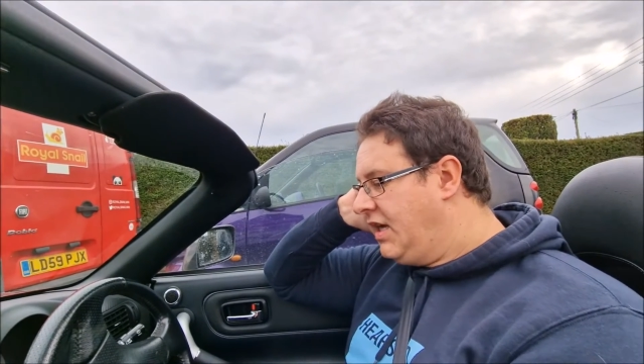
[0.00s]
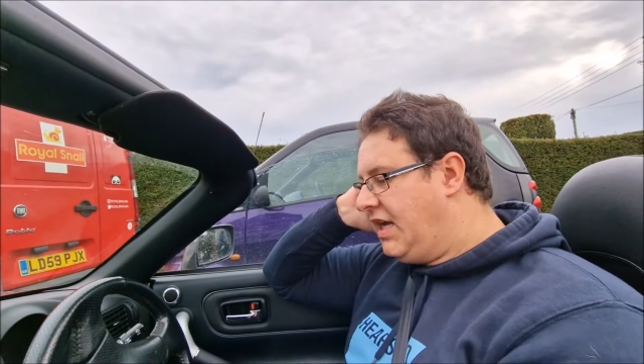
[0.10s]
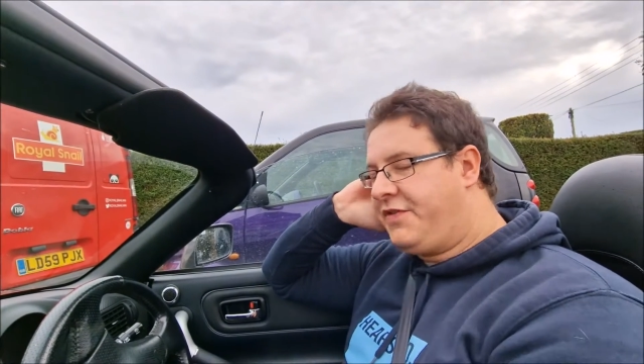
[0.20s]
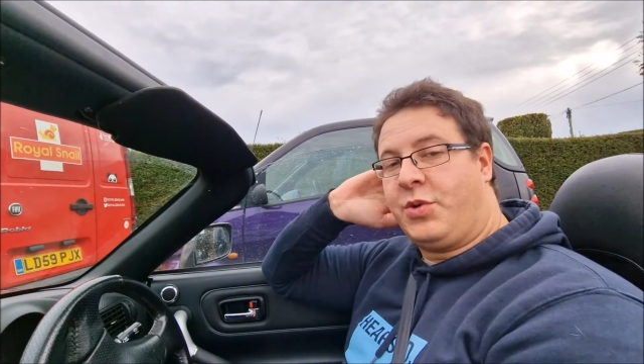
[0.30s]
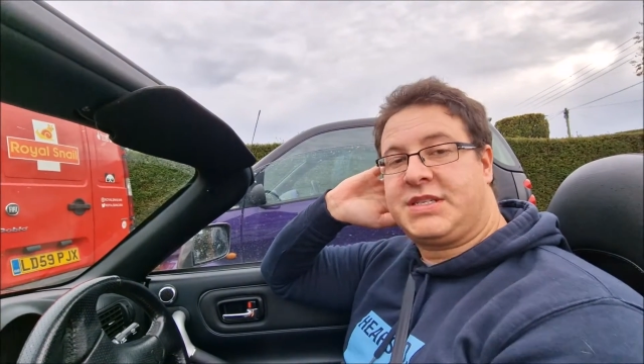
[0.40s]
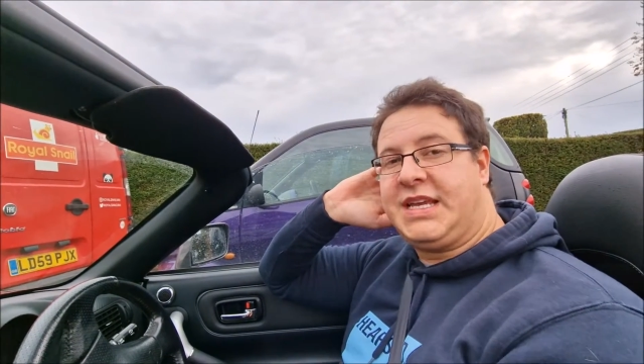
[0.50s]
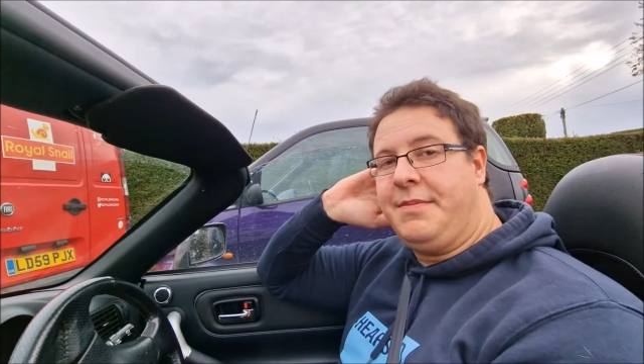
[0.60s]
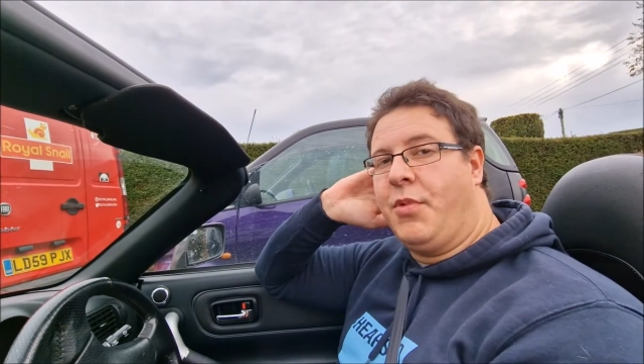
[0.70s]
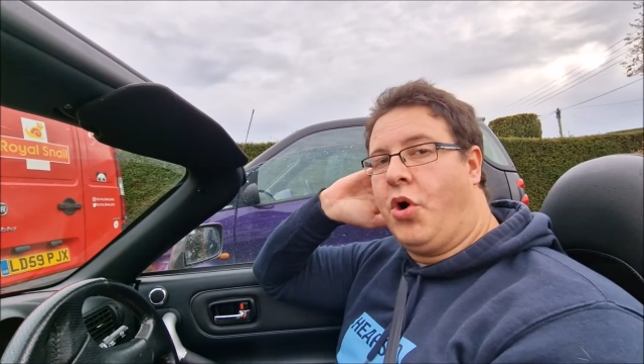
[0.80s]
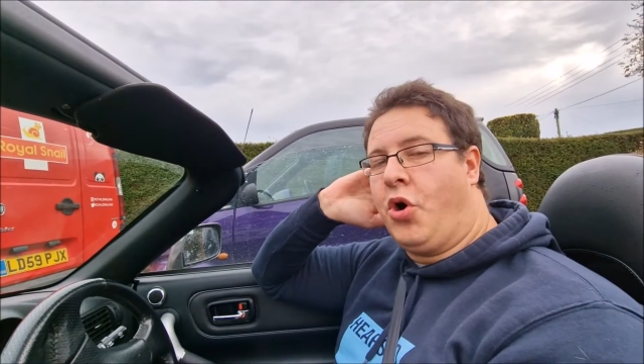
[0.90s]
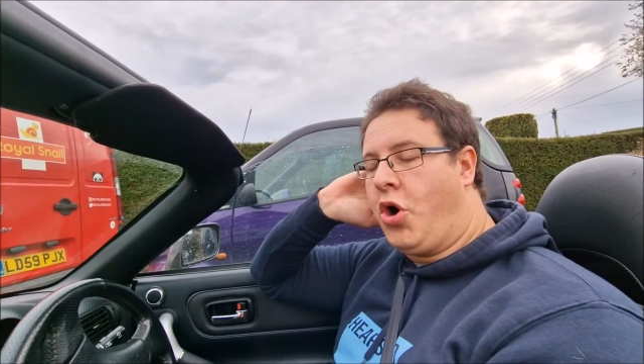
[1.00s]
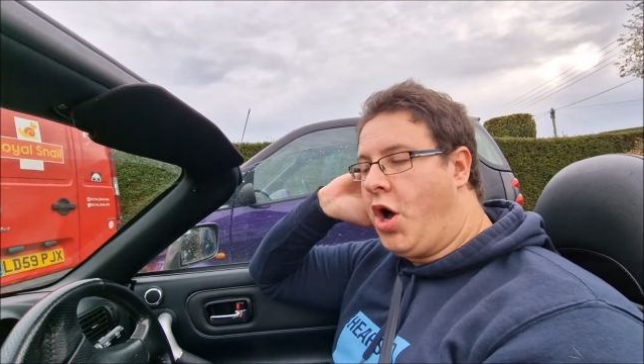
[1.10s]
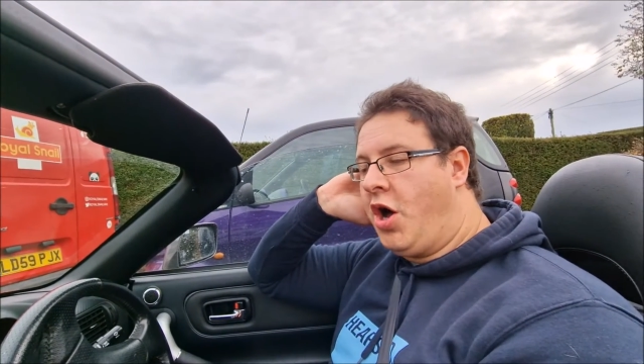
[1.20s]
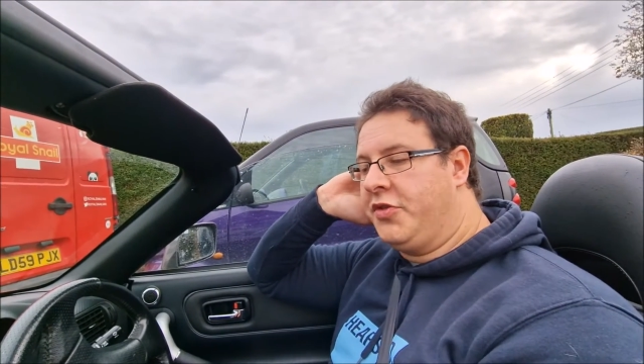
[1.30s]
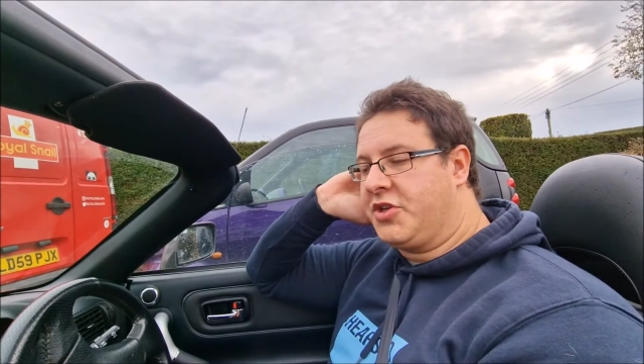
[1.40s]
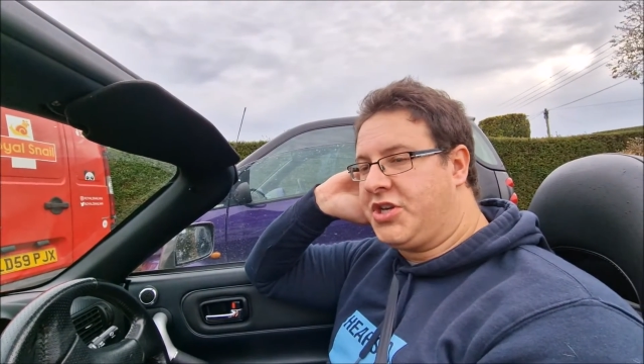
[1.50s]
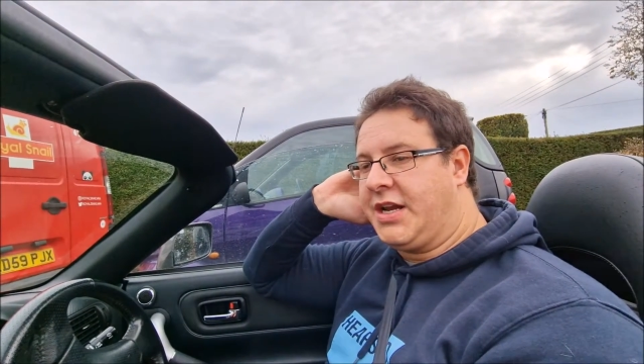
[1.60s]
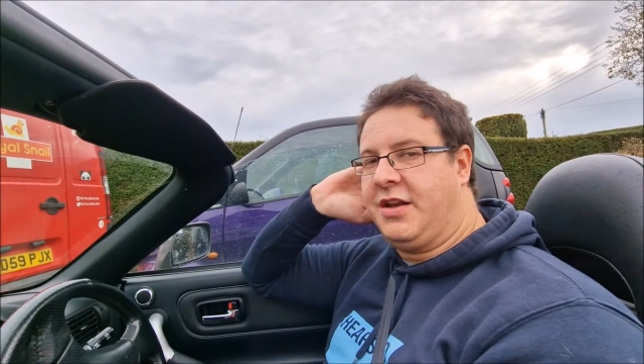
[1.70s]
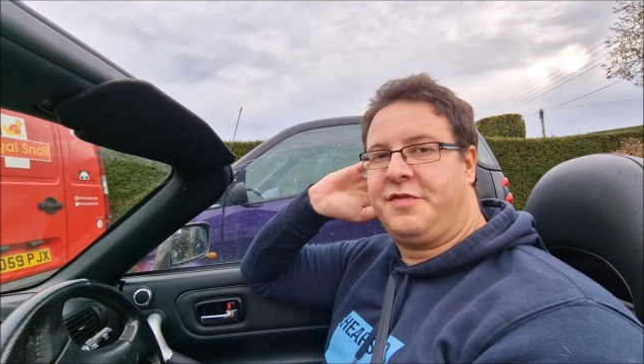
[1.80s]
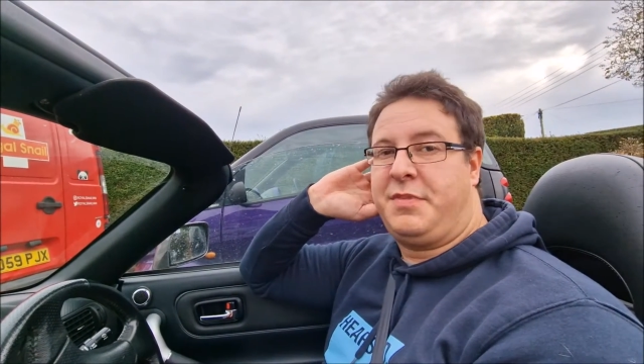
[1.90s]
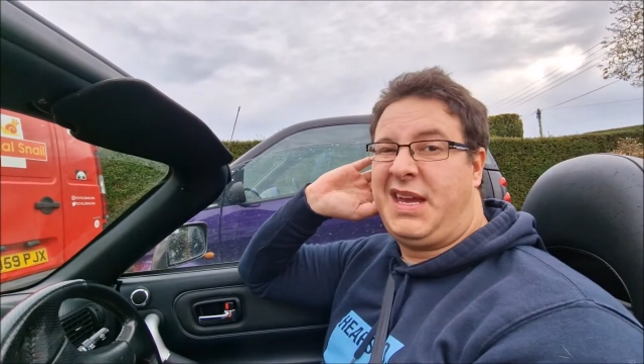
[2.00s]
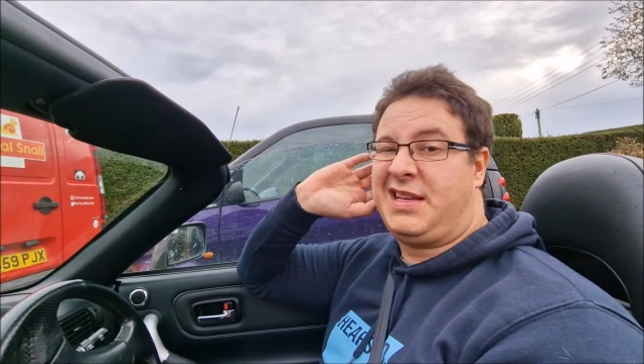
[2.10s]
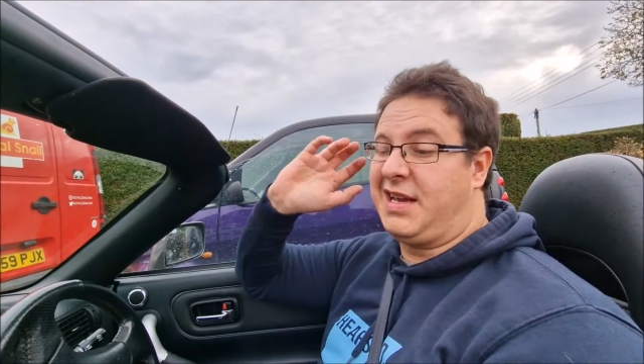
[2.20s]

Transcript: And if you want to see more on the channel of me